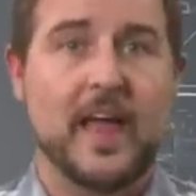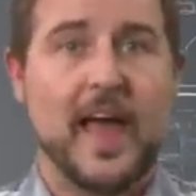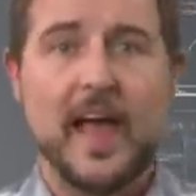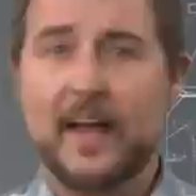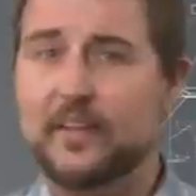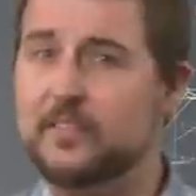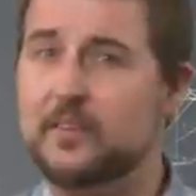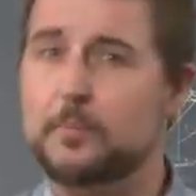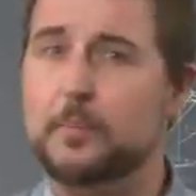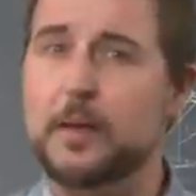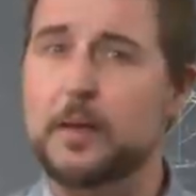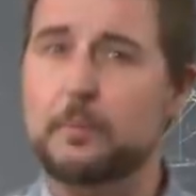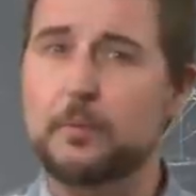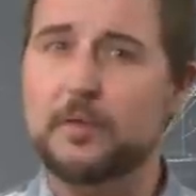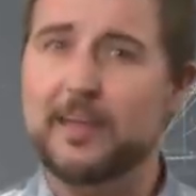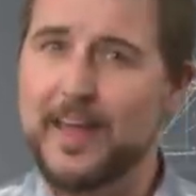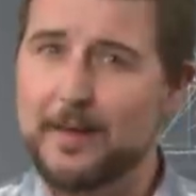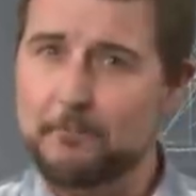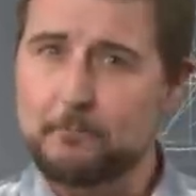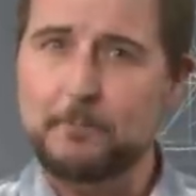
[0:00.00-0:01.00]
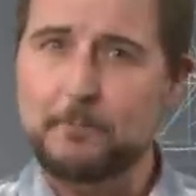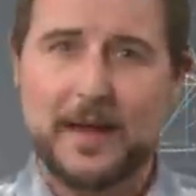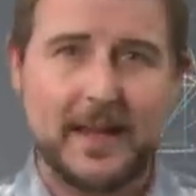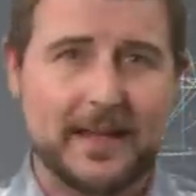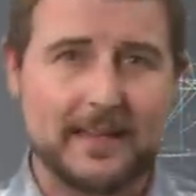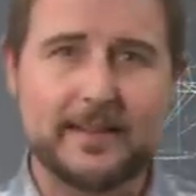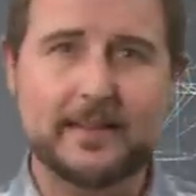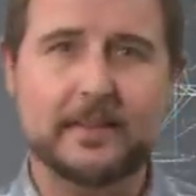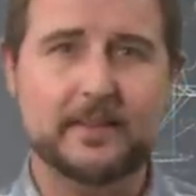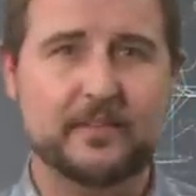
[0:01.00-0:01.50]
As the people that
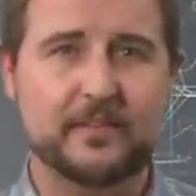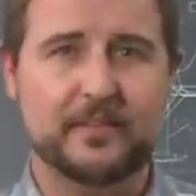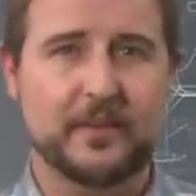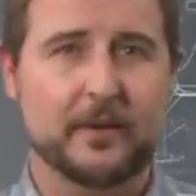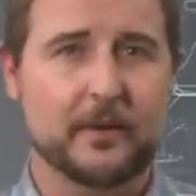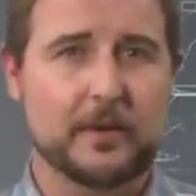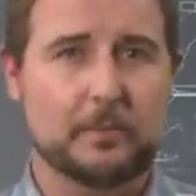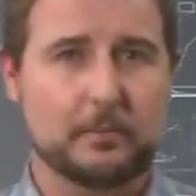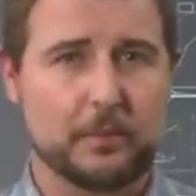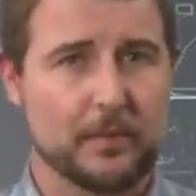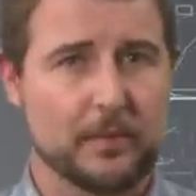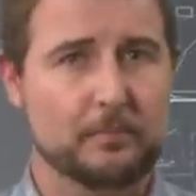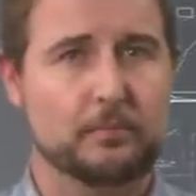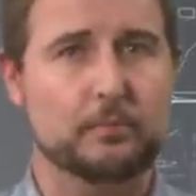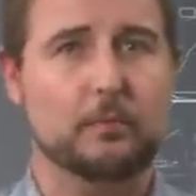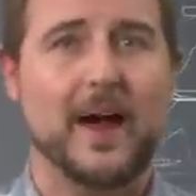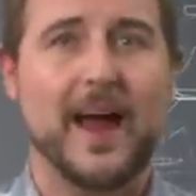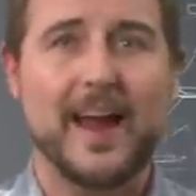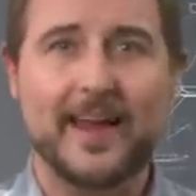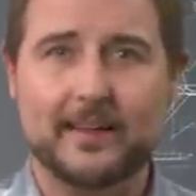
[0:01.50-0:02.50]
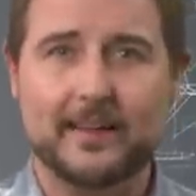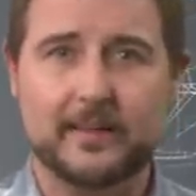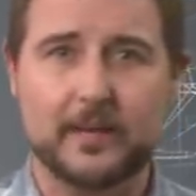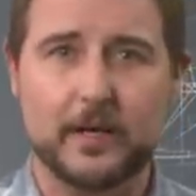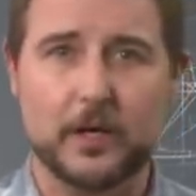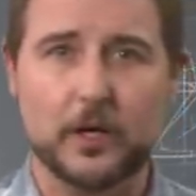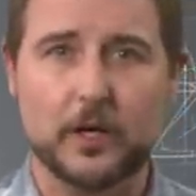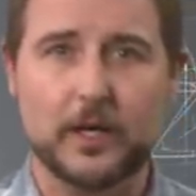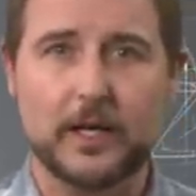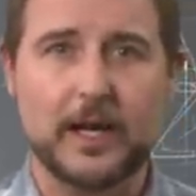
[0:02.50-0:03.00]
make these very
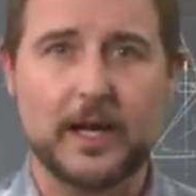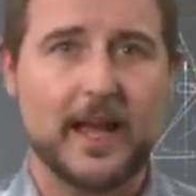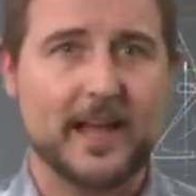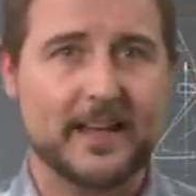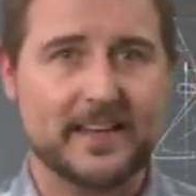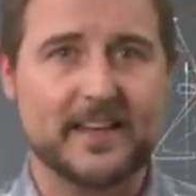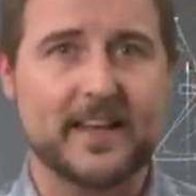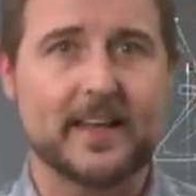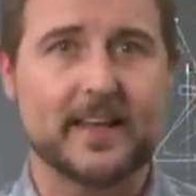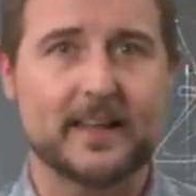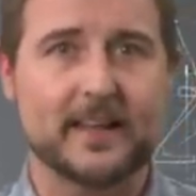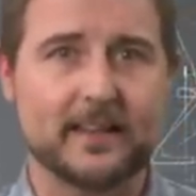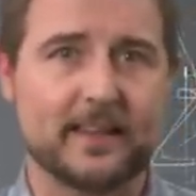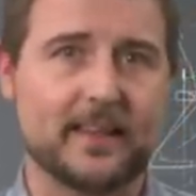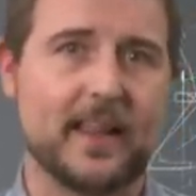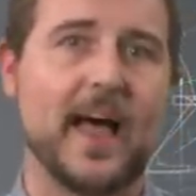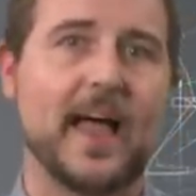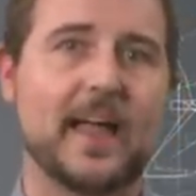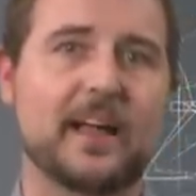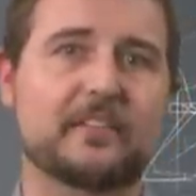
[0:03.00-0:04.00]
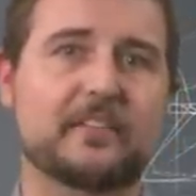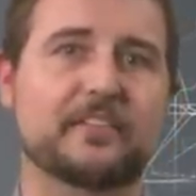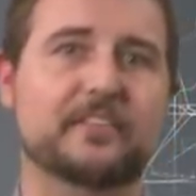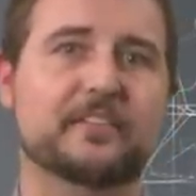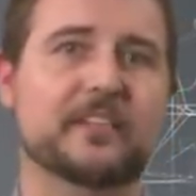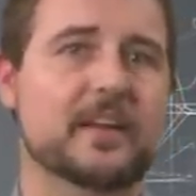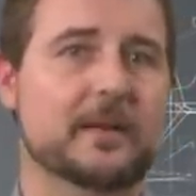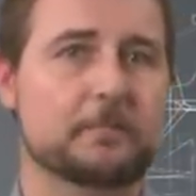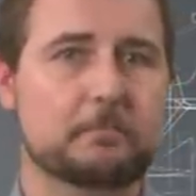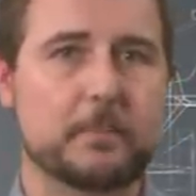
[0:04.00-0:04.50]
proprietary and yet
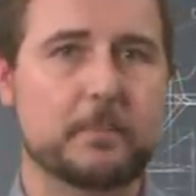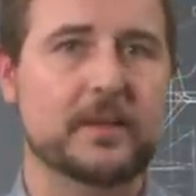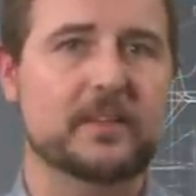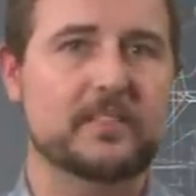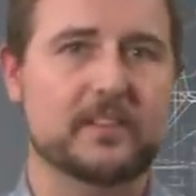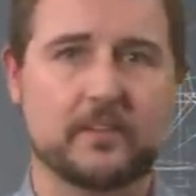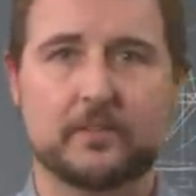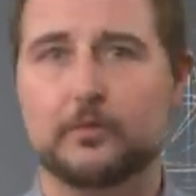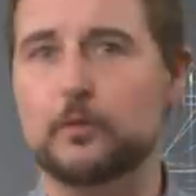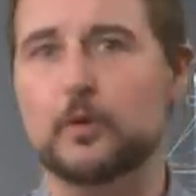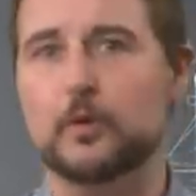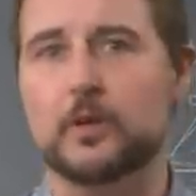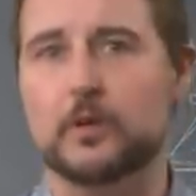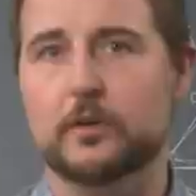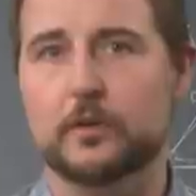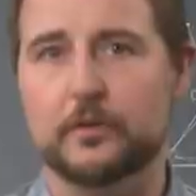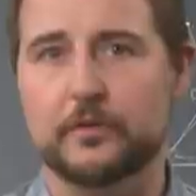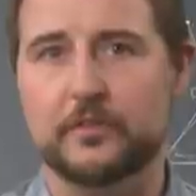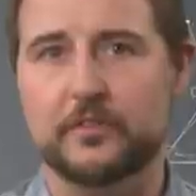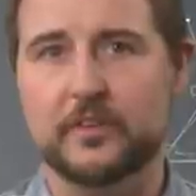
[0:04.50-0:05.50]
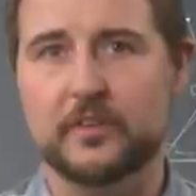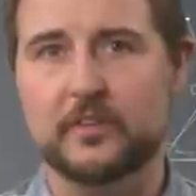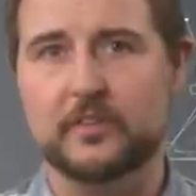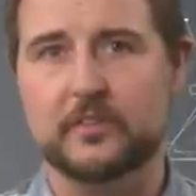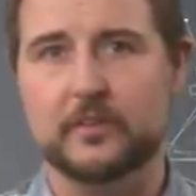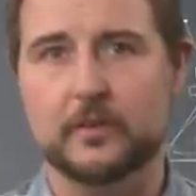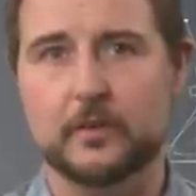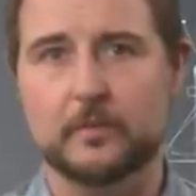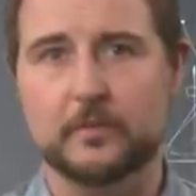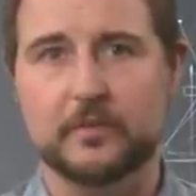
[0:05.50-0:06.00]
life and business critical
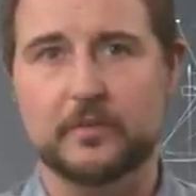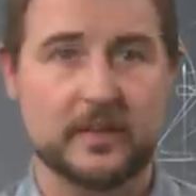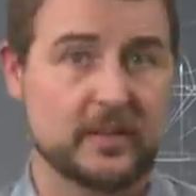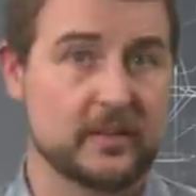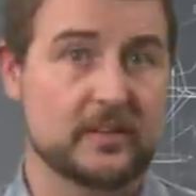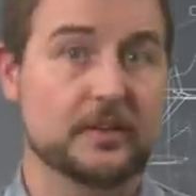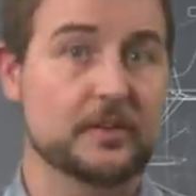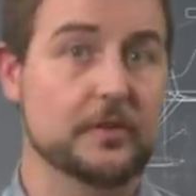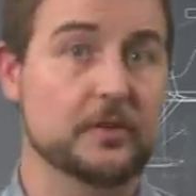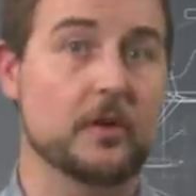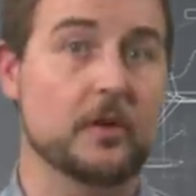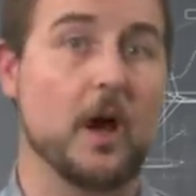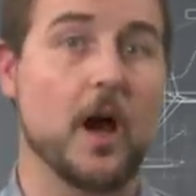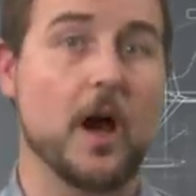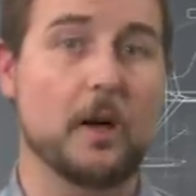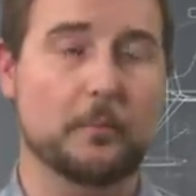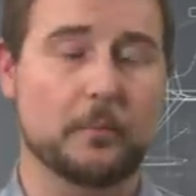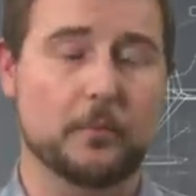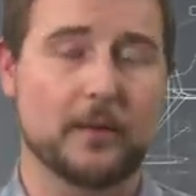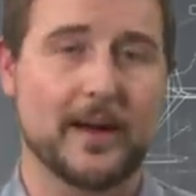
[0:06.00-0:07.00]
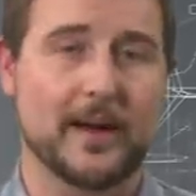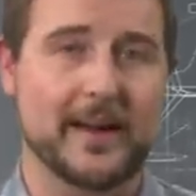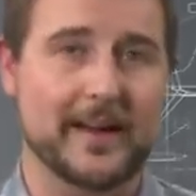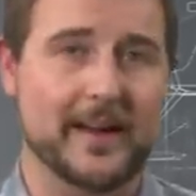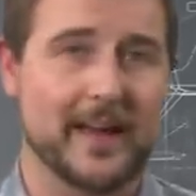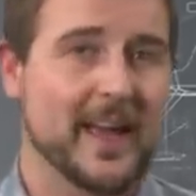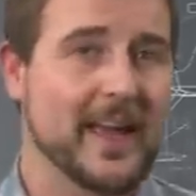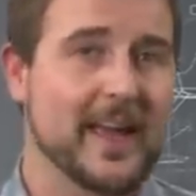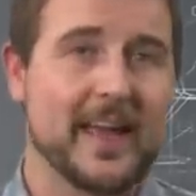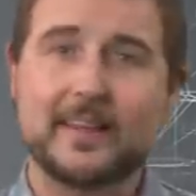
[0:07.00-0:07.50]
systems continue to operate,